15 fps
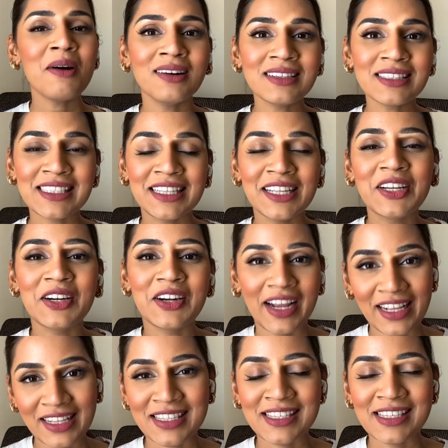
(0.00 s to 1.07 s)
amongst the
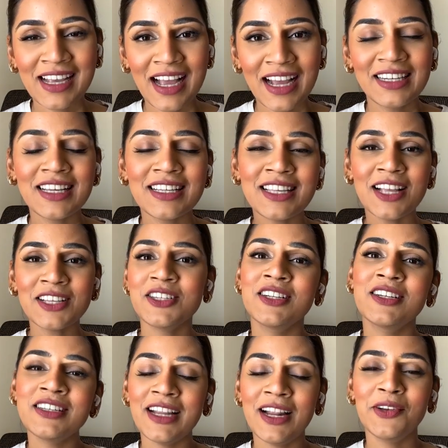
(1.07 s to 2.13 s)
greats does
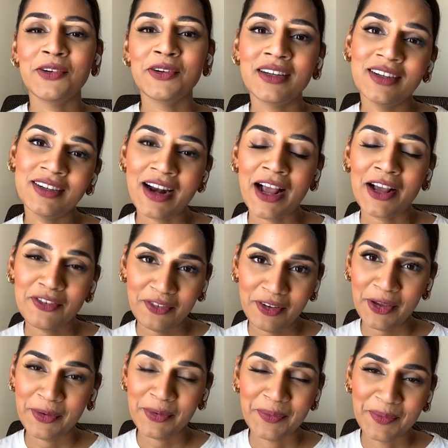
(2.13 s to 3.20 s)
Sachin Tendulkar rank
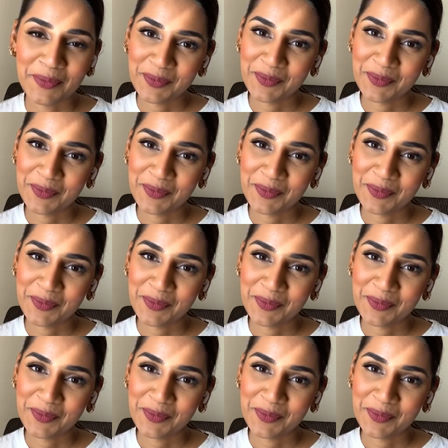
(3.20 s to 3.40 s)
for you?